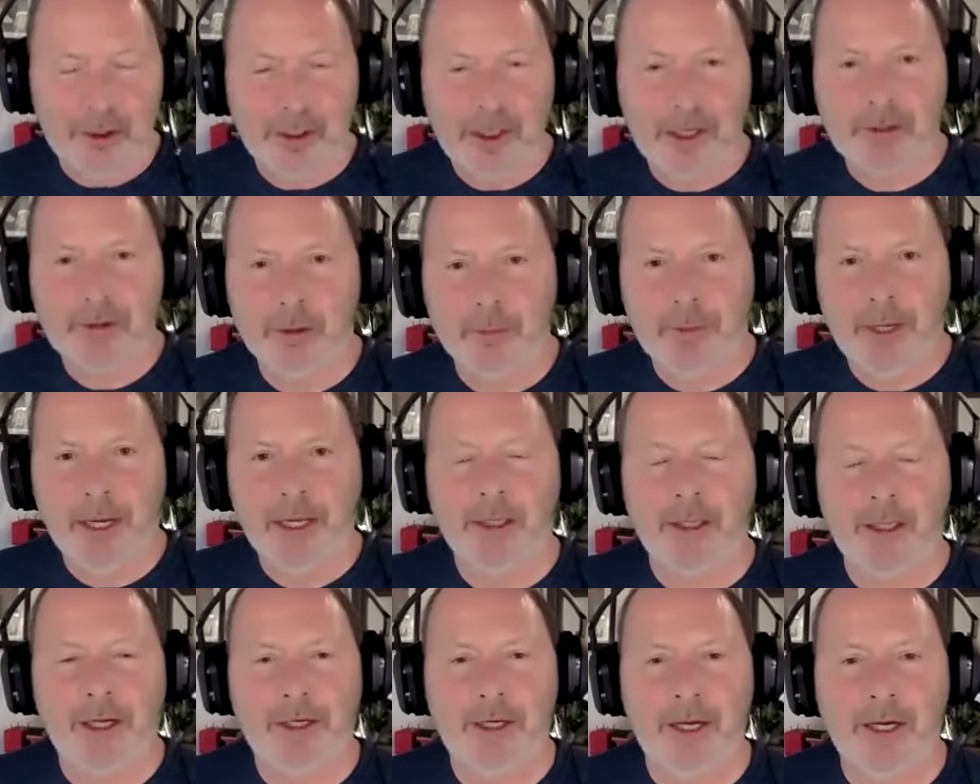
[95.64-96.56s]
luck or bad
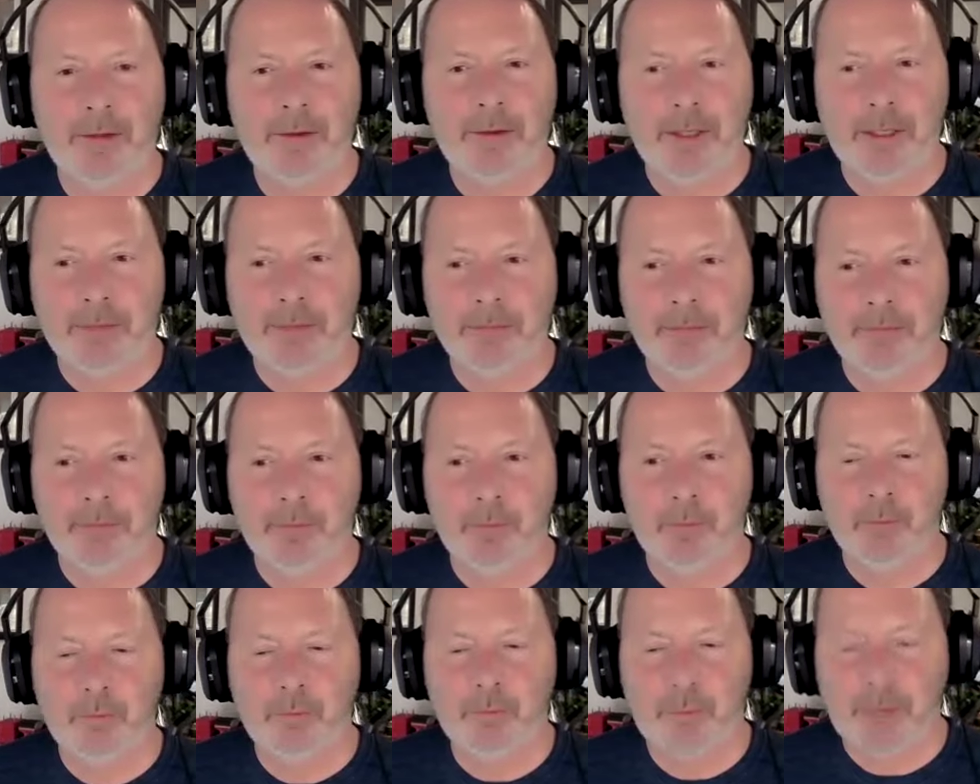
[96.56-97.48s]
luck. I
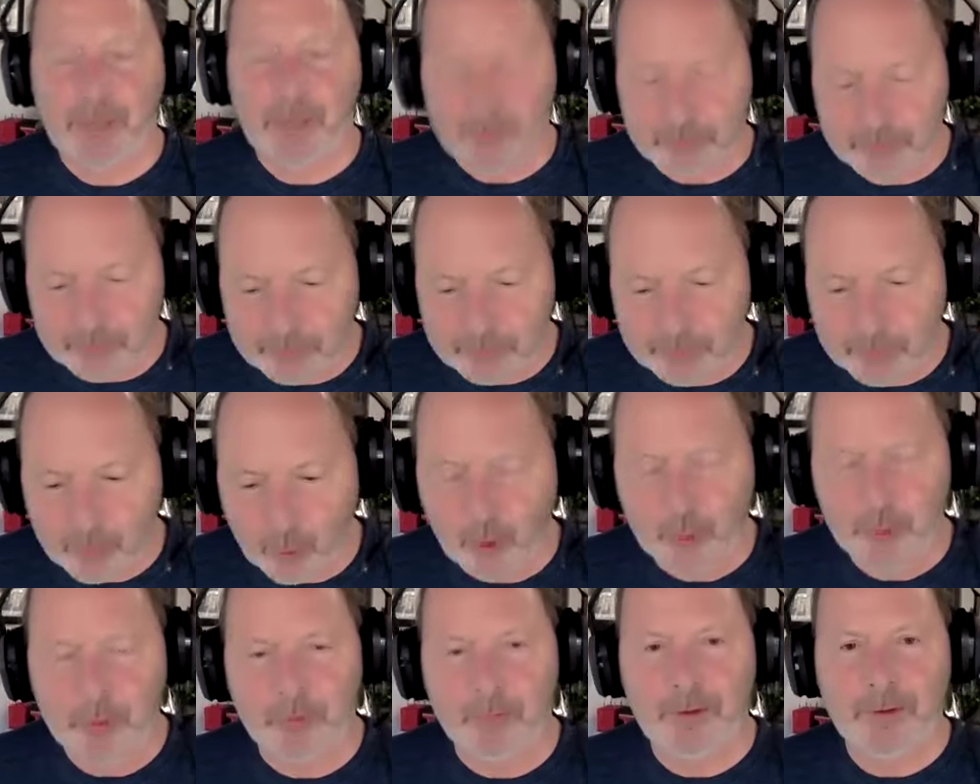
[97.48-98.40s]
had
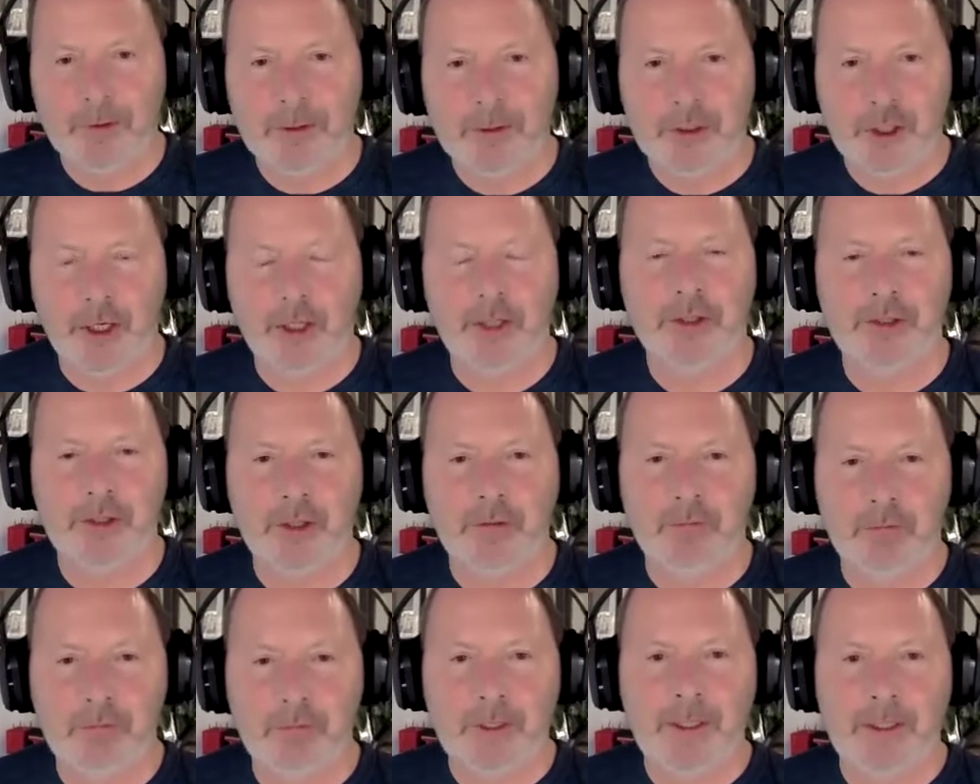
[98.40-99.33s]
born with very
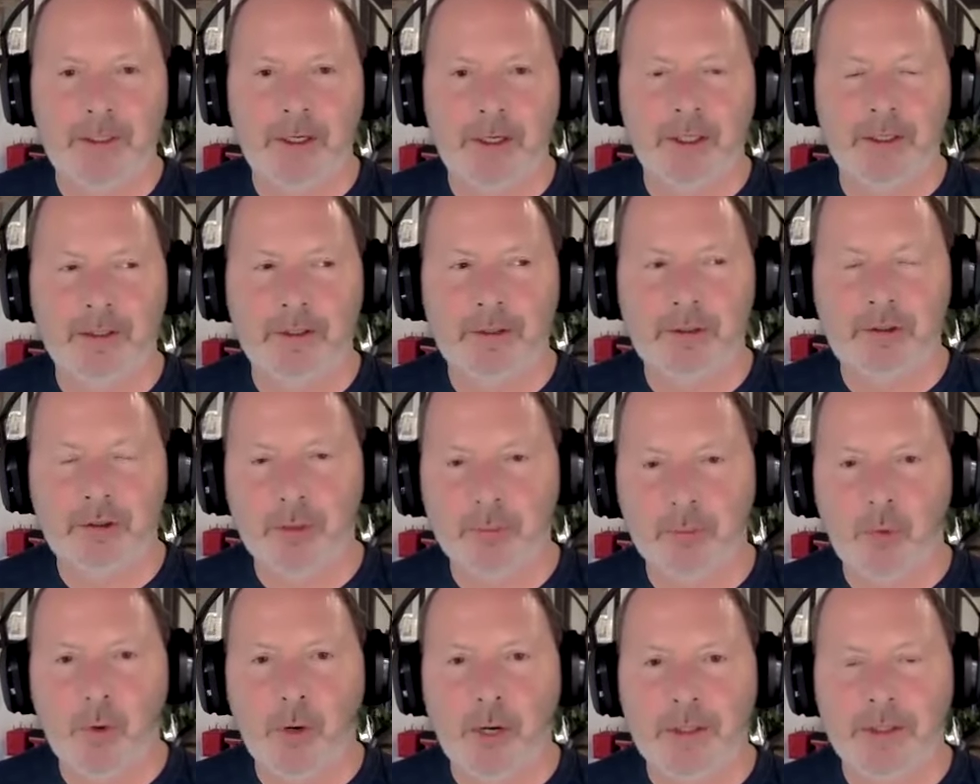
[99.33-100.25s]
challenging feet, and to the
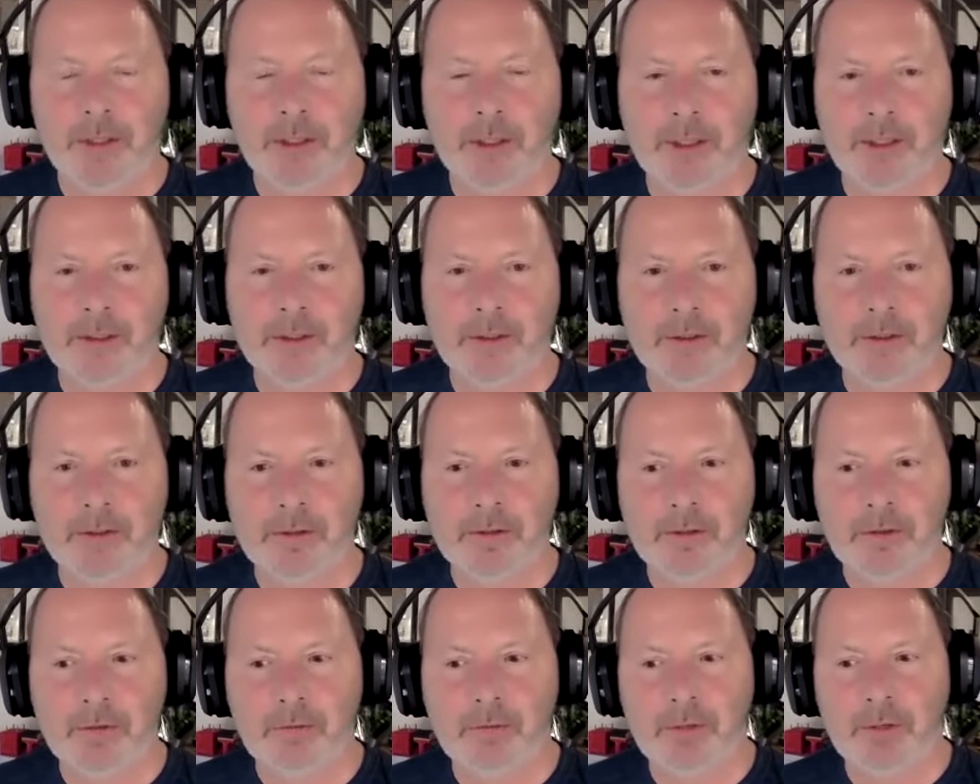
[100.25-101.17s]
point that at
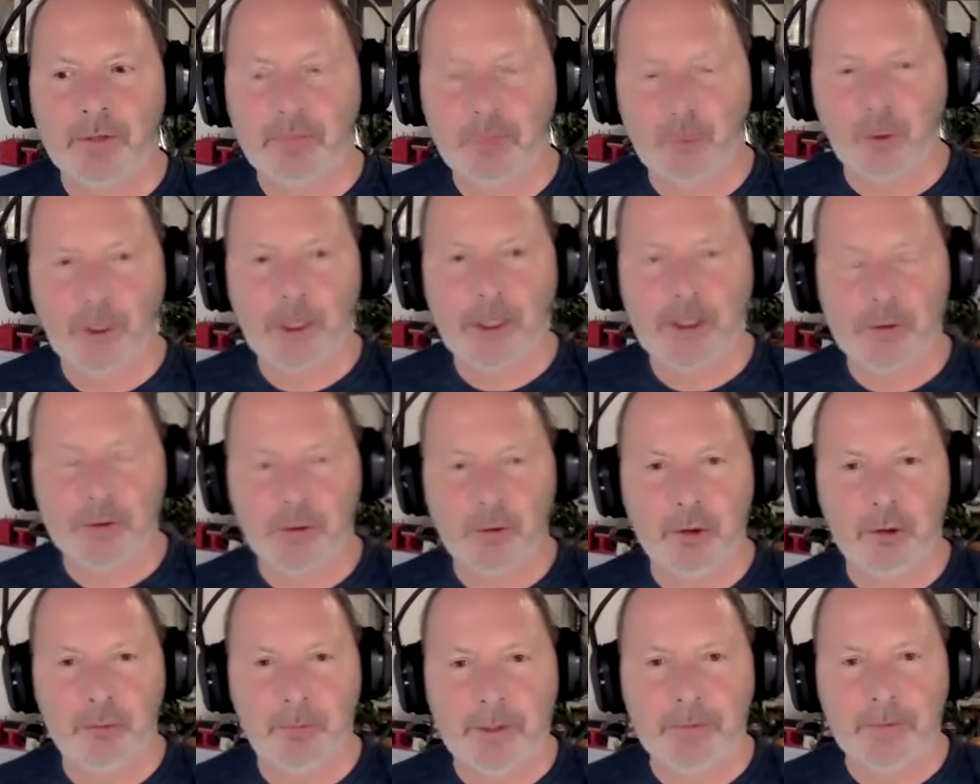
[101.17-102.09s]
14 years
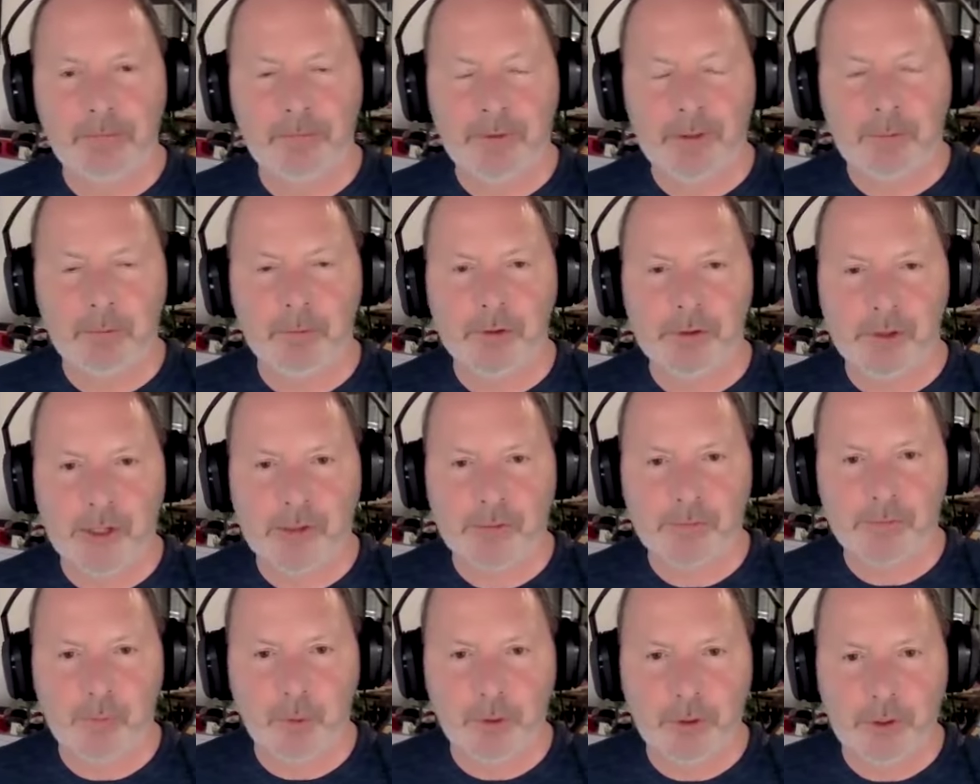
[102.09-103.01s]
old, my feet were size
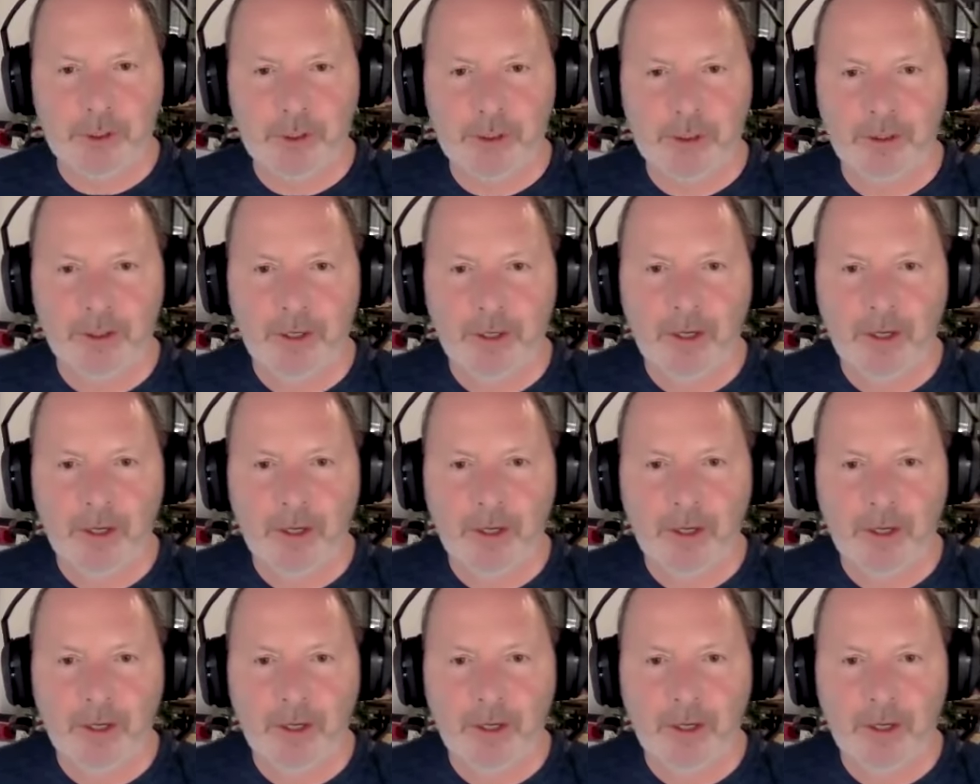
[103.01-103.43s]
14,